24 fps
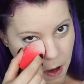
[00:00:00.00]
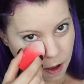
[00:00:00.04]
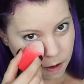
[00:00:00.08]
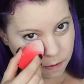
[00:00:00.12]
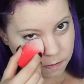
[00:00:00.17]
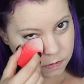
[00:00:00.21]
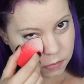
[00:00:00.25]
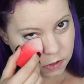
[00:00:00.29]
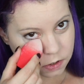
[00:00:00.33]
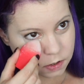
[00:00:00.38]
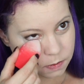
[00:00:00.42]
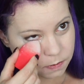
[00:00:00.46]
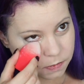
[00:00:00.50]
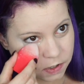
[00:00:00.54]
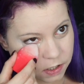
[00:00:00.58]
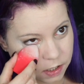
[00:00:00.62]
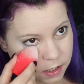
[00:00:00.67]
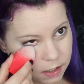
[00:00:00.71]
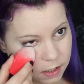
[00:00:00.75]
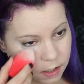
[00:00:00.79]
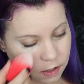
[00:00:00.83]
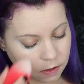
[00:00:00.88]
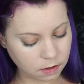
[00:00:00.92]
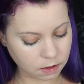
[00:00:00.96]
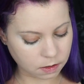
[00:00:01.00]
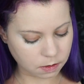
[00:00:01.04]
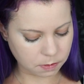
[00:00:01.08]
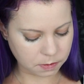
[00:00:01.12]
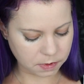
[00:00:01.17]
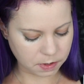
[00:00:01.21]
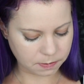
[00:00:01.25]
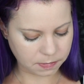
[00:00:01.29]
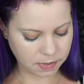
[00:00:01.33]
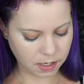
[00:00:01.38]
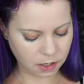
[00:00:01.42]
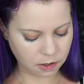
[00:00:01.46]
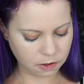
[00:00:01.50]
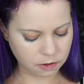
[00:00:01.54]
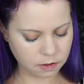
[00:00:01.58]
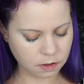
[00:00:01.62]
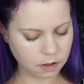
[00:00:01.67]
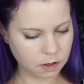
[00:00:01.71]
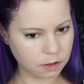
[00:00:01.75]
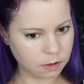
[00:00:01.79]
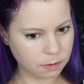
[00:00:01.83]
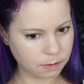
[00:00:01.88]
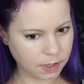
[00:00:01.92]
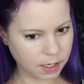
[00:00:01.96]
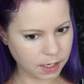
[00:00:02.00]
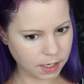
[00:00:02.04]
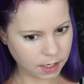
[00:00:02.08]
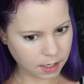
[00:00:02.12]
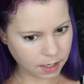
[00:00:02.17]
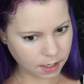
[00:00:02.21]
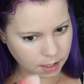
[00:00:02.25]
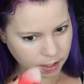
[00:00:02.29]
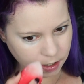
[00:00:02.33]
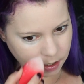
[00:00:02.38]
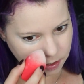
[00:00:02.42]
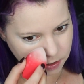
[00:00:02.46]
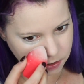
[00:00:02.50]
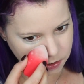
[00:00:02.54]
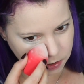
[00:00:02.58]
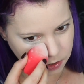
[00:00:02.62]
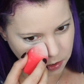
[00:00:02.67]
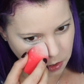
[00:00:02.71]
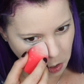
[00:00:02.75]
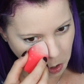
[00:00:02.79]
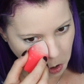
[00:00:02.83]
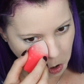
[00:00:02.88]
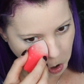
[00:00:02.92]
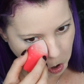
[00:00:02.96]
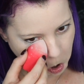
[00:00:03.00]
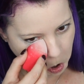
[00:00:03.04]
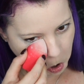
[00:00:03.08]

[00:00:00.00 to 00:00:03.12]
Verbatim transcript: I'm just putting down a little bit of powder under my eyes.